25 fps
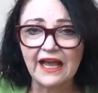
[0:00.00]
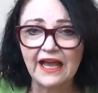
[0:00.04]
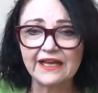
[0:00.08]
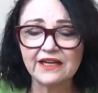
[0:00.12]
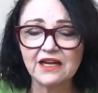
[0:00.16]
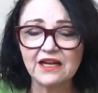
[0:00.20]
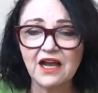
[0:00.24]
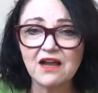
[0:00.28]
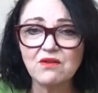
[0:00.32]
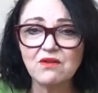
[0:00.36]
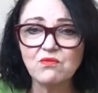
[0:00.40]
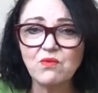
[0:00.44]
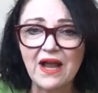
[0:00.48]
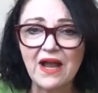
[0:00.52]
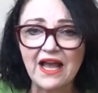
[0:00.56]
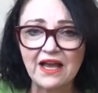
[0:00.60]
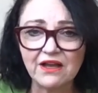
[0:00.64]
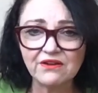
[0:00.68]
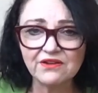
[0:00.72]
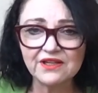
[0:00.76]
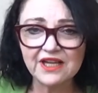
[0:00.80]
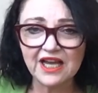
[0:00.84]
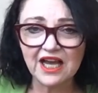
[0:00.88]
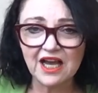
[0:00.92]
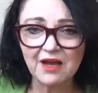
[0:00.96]
and I
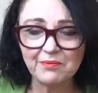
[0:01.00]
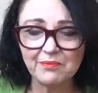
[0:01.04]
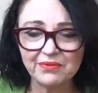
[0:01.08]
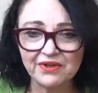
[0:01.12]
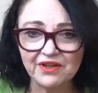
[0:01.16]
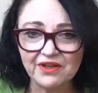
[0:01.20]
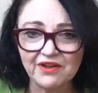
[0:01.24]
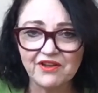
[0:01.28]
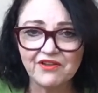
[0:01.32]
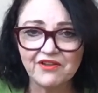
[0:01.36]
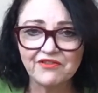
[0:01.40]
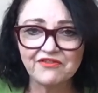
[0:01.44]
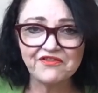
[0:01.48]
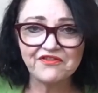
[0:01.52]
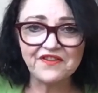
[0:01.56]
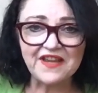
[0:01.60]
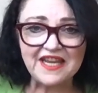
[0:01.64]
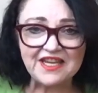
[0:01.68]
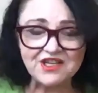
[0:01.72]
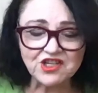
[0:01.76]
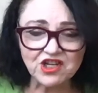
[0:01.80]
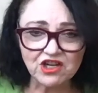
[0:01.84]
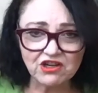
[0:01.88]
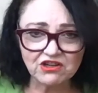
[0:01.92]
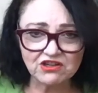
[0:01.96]
wound up
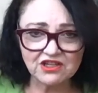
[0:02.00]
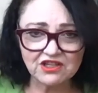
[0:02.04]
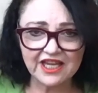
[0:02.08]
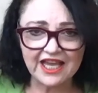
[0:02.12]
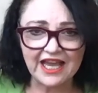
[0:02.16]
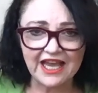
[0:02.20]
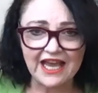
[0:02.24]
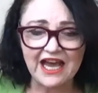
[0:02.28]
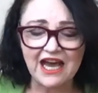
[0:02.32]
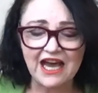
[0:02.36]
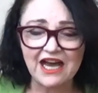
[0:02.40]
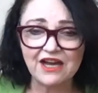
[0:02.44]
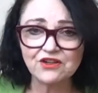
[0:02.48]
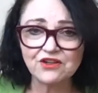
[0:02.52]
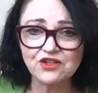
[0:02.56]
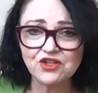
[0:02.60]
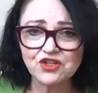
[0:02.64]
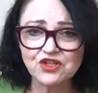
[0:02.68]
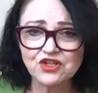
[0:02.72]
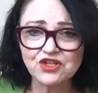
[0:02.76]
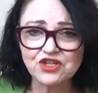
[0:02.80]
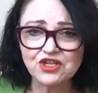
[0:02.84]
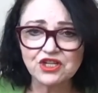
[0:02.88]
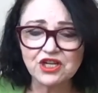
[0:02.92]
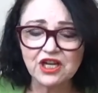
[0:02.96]
feet on
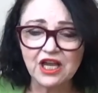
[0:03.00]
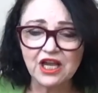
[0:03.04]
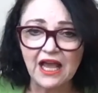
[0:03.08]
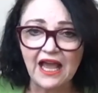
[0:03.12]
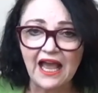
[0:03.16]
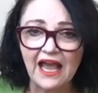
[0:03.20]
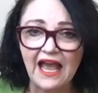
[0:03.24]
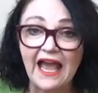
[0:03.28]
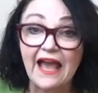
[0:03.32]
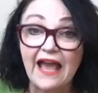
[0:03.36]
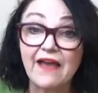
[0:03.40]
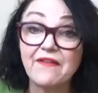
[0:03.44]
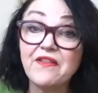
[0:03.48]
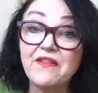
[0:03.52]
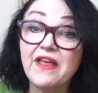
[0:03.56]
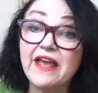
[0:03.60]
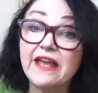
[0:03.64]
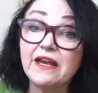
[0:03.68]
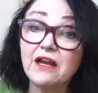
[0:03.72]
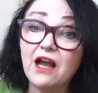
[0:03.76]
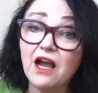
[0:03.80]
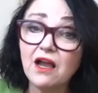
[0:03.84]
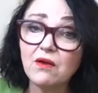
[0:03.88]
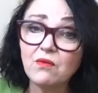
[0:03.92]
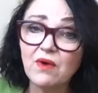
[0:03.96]
couch, and
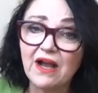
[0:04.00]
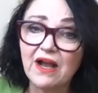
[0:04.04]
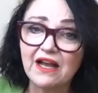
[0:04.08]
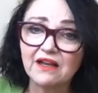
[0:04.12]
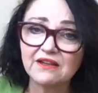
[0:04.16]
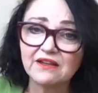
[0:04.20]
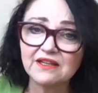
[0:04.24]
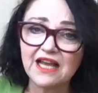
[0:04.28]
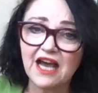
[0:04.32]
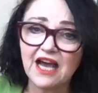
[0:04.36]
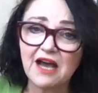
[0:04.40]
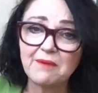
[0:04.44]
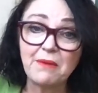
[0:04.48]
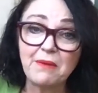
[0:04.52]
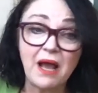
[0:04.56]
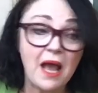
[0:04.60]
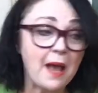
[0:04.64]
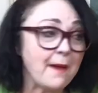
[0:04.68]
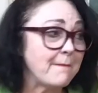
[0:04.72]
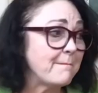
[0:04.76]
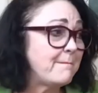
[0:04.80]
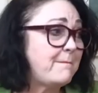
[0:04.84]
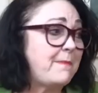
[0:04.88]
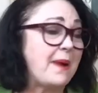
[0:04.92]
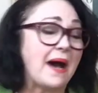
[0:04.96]
then I wound up
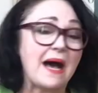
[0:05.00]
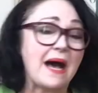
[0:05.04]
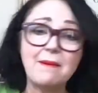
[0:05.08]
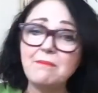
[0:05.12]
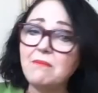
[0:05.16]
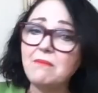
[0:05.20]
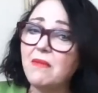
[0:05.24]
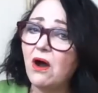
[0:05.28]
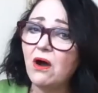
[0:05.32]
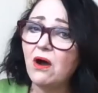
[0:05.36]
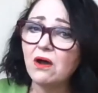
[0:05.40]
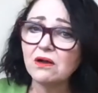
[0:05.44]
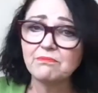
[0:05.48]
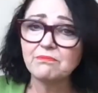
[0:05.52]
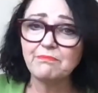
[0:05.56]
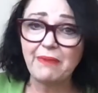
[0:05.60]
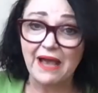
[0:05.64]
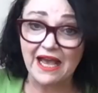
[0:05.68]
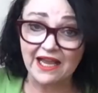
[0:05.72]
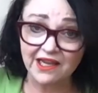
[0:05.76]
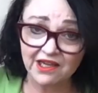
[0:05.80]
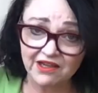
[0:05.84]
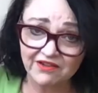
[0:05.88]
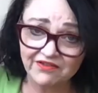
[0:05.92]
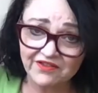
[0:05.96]
bum on
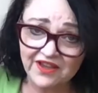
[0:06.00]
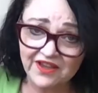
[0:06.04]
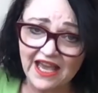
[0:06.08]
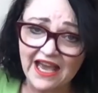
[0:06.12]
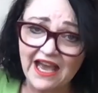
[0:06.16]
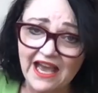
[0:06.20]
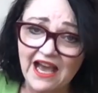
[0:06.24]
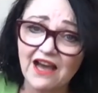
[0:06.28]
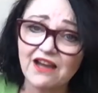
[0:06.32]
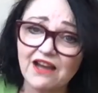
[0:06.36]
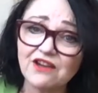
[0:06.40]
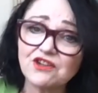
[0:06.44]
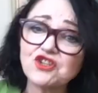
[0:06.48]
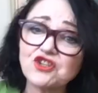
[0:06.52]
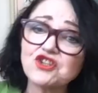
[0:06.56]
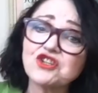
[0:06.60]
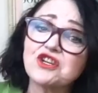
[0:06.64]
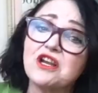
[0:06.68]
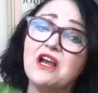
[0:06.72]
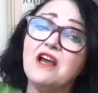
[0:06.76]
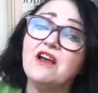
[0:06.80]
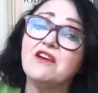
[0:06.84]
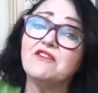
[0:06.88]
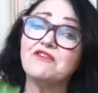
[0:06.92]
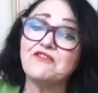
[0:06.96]
back of couch,
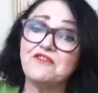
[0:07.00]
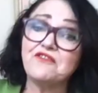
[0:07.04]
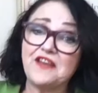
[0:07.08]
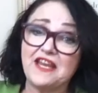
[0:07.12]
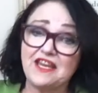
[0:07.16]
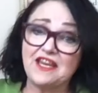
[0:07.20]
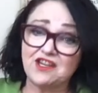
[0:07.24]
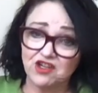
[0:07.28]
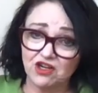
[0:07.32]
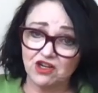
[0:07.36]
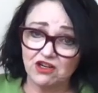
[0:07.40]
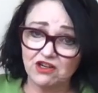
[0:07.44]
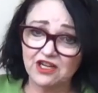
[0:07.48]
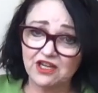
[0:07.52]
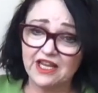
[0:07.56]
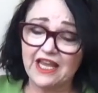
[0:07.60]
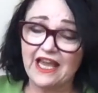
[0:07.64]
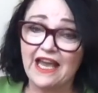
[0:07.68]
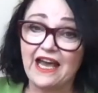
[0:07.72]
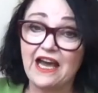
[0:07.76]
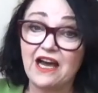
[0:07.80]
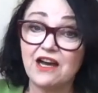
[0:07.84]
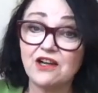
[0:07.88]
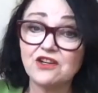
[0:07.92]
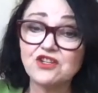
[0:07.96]
feet on
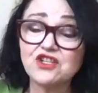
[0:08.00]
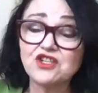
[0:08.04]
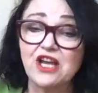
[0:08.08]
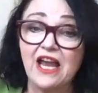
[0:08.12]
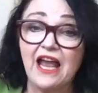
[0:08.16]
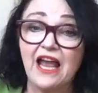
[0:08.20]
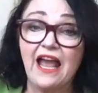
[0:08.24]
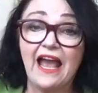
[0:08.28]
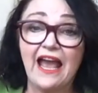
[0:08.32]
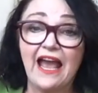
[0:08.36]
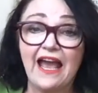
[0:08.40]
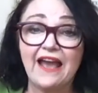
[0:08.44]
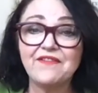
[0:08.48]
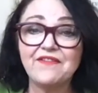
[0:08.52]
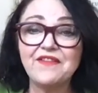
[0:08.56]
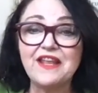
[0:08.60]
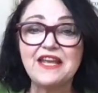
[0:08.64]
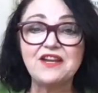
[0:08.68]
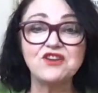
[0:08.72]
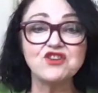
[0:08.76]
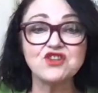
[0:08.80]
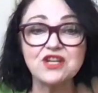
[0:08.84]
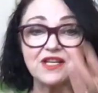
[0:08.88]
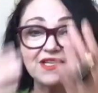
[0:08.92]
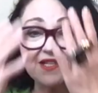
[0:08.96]
couch, and
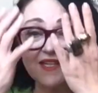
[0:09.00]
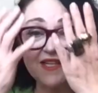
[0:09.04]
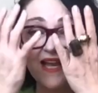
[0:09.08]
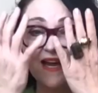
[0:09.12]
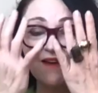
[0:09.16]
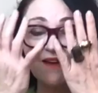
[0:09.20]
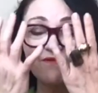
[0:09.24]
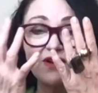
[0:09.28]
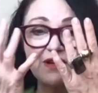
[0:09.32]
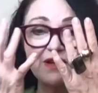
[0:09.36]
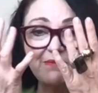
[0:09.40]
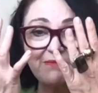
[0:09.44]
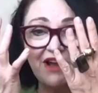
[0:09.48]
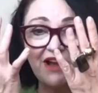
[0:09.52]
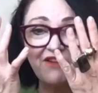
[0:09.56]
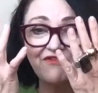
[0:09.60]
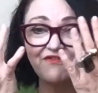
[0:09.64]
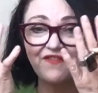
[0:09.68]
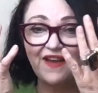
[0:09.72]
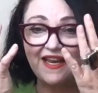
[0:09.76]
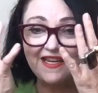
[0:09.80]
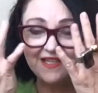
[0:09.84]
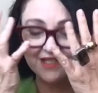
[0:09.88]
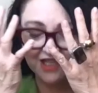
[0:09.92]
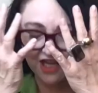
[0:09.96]
then just covering my
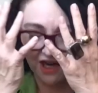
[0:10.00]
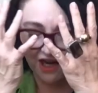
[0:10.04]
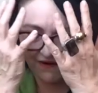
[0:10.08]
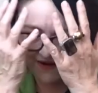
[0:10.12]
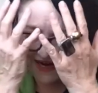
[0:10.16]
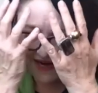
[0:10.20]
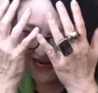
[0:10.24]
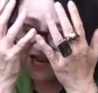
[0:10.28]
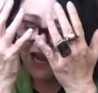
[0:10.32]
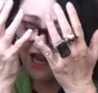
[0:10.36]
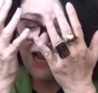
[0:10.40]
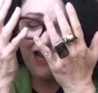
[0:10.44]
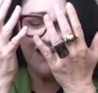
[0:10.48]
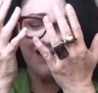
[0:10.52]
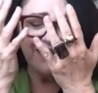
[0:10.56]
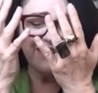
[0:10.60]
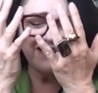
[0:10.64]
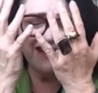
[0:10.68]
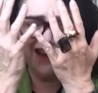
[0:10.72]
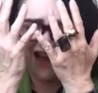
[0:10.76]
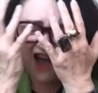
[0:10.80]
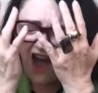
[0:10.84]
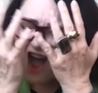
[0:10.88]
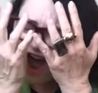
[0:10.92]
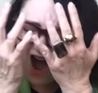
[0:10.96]
face going,
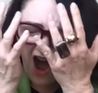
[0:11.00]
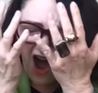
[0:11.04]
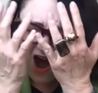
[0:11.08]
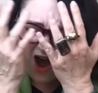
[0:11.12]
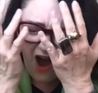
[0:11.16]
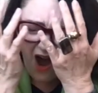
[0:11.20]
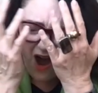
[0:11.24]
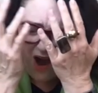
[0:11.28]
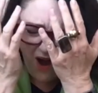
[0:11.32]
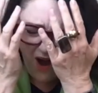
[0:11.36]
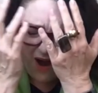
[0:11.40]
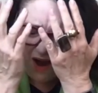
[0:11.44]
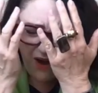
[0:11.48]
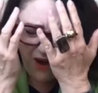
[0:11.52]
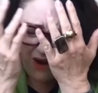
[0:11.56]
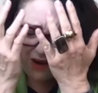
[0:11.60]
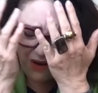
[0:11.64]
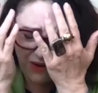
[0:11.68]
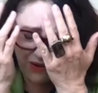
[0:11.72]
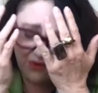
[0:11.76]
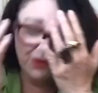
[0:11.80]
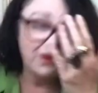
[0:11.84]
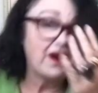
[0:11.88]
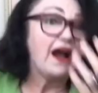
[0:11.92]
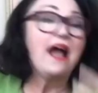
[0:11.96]

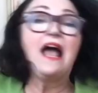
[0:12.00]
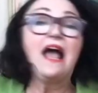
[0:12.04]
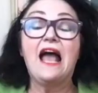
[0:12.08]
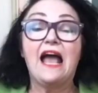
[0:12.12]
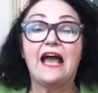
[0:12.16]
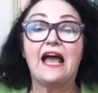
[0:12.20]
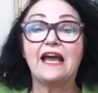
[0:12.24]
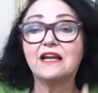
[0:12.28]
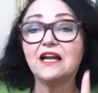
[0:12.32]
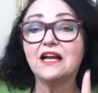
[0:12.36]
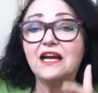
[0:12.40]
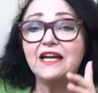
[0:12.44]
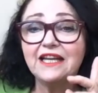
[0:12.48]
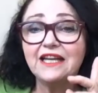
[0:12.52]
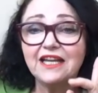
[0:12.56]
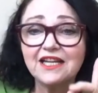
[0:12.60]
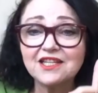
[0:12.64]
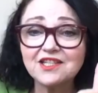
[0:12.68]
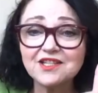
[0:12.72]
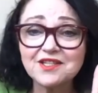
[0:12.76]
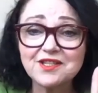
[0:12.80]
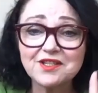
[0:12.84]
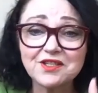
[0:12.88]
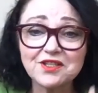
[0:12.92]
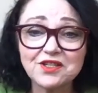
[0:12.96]
no! And I
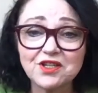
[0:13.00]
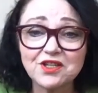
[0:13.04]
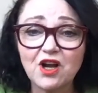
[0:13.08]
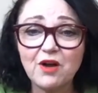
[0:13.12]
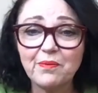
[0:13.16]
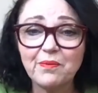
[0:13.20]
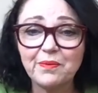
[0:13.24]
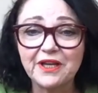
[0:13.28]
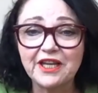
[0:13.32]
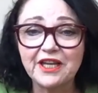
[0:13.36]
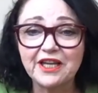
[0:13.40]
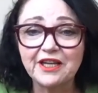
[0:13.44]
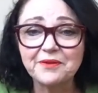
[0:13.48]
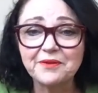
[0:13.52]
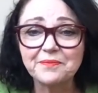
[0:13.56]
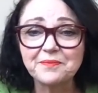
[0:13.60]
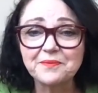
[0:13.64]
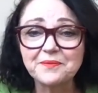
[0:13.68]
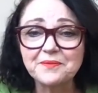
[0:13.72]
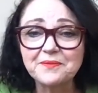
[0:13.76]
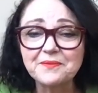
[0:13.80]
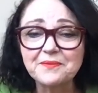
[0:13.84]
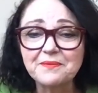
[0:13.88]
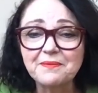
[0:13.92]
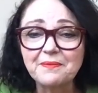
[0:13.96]
had to stop it.
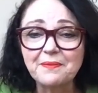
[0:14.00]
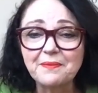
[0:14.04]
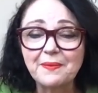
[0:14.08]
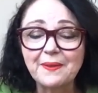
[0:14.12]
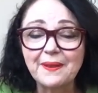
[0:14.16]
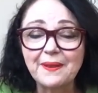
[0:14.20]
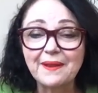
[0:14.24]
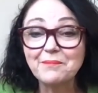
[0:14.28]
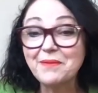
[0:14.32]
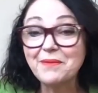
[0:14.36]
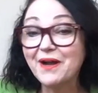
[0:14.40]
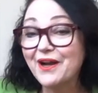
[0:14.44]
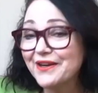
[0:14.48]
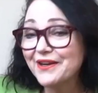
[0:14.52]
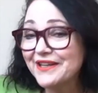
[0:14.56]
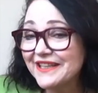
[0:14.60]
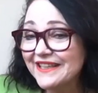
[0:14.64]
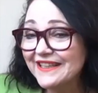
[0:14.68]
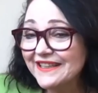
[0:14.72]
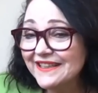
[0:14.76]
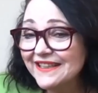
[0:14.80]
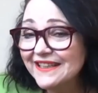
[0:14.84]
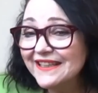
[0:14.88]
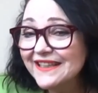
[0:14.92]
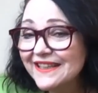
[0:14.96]

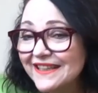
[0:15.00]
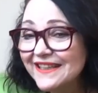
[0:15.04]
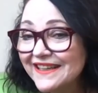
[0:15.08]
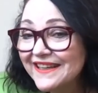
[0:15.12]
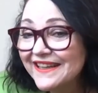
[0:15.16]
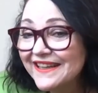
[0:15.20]
Pardon?